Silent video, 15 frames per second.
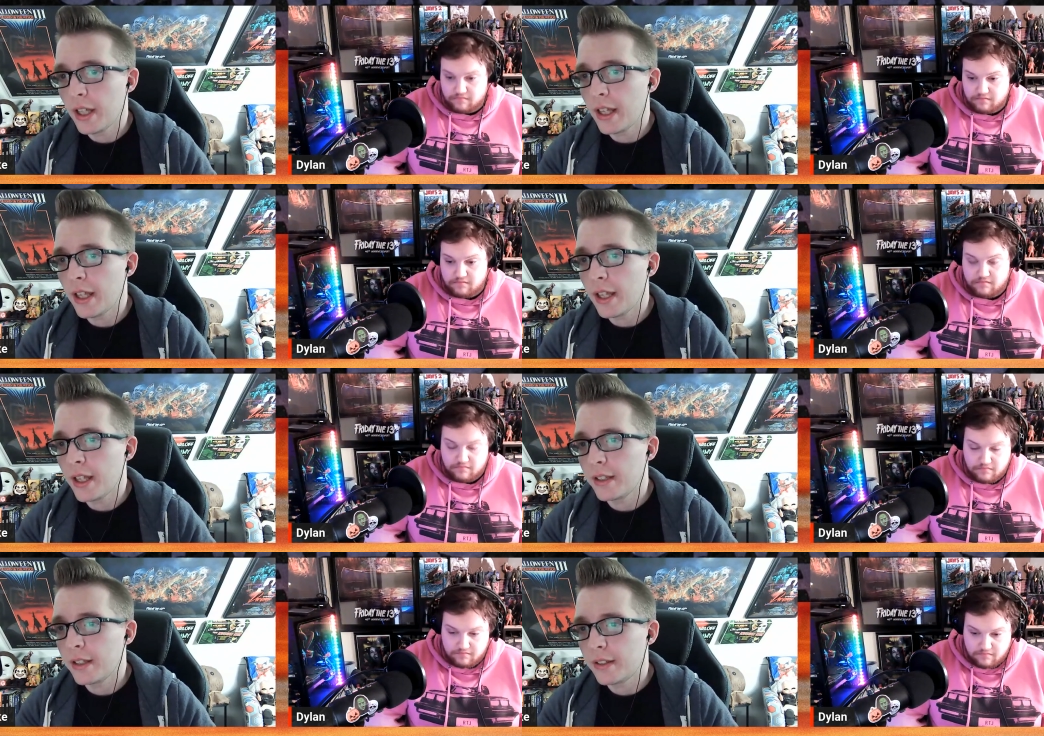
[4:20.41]

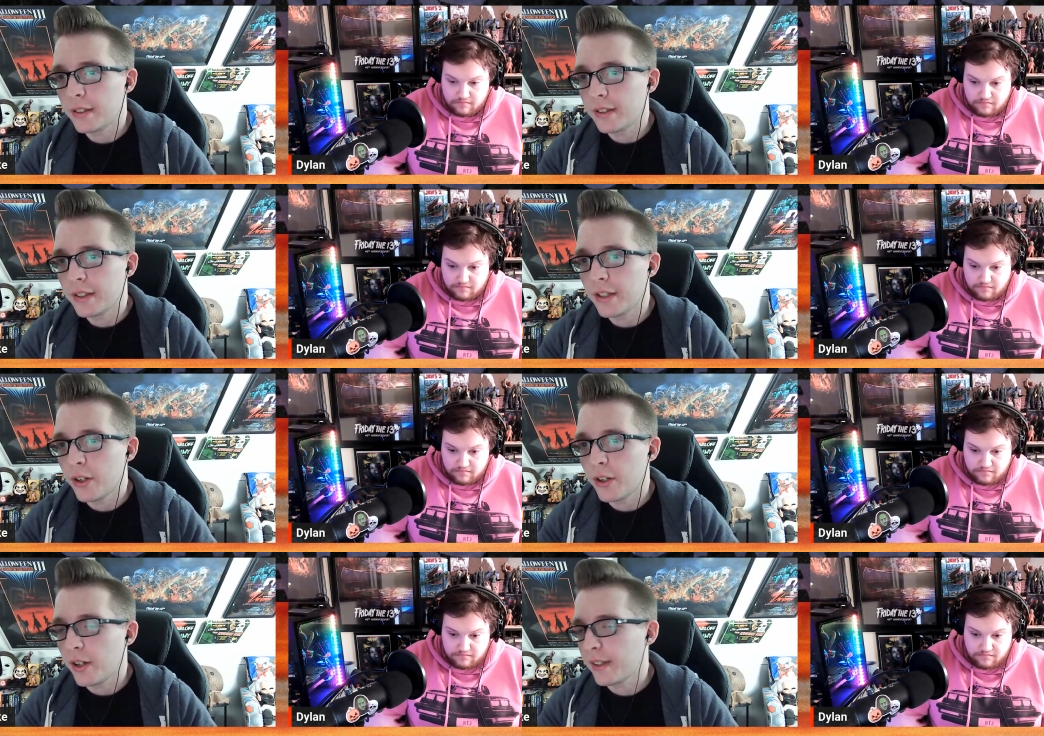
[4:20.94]
Speaker 1: And, you
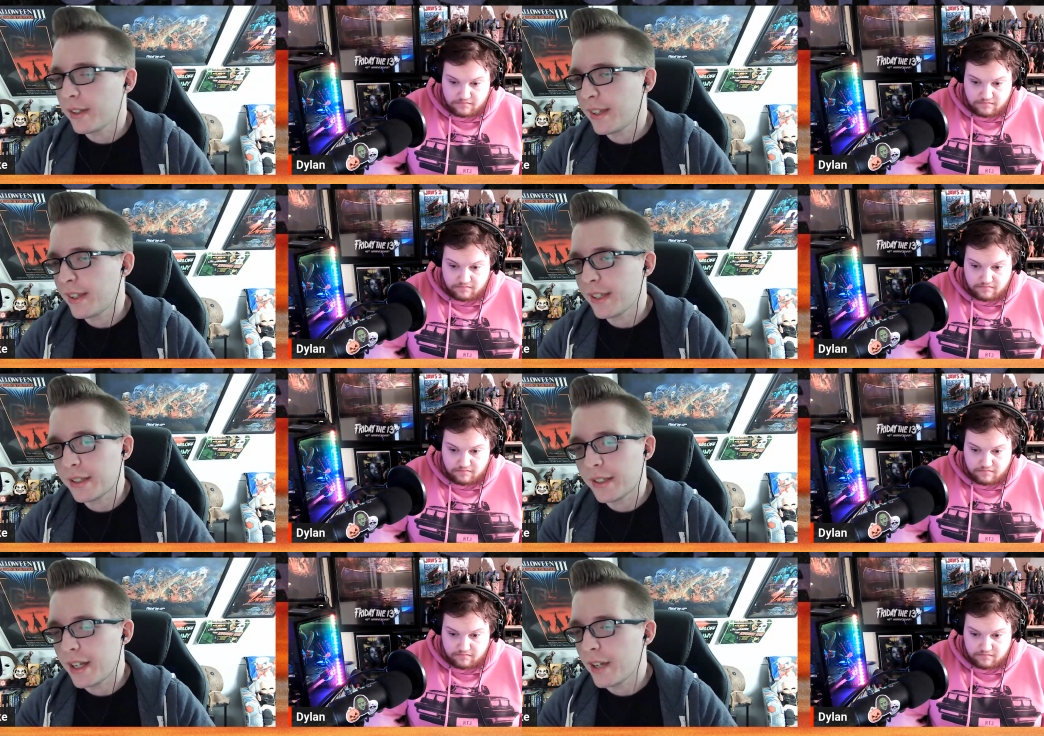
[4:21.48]
know, I
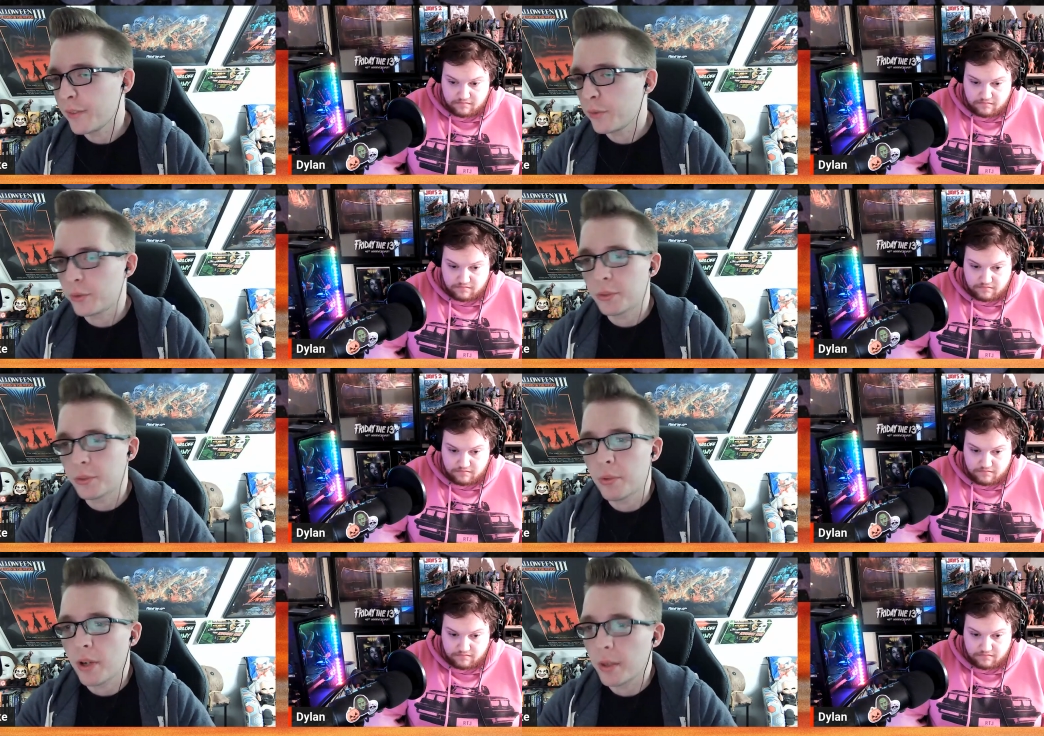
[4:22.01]
think
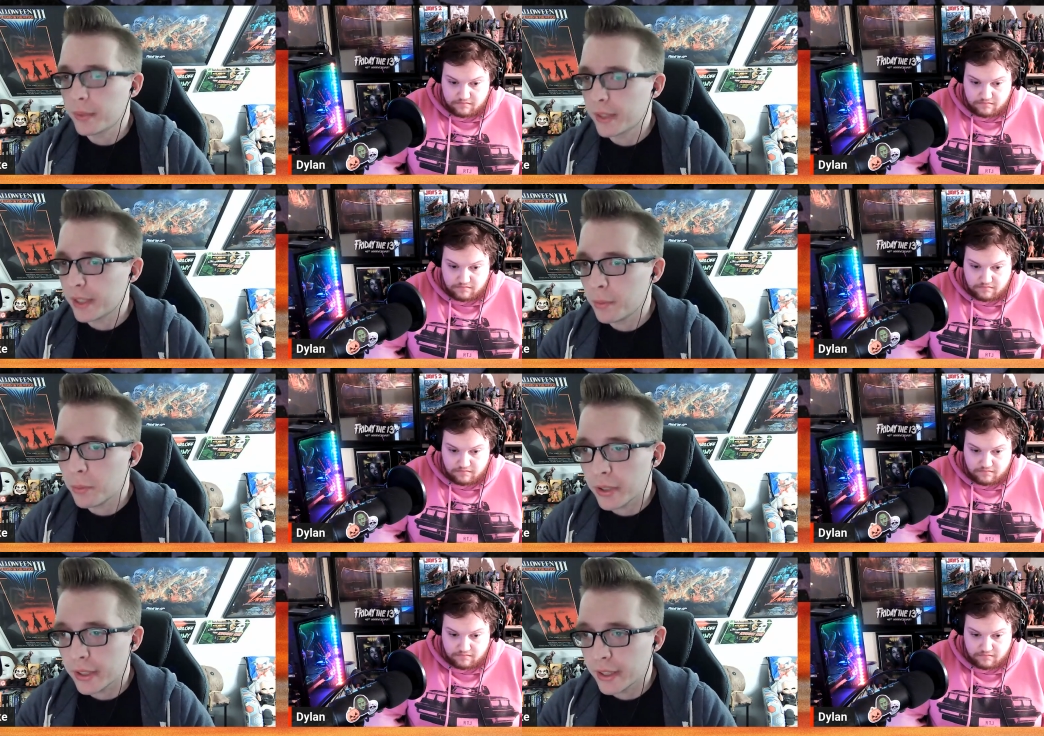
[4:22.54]
everyone's probably going to
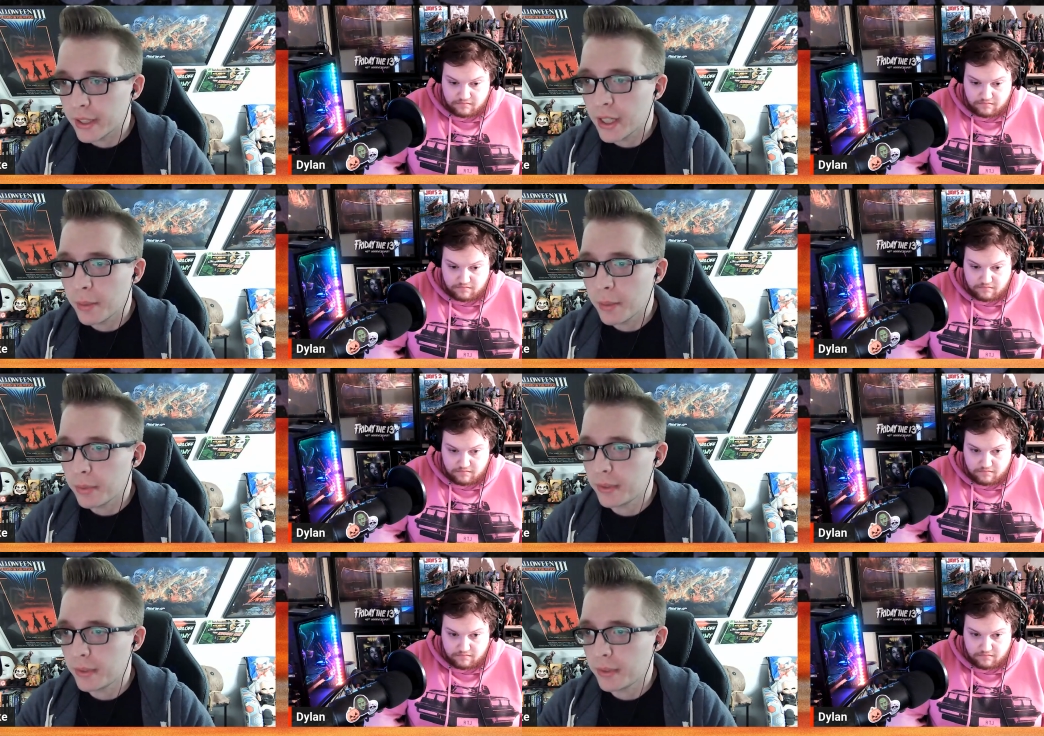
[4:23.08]
bring it up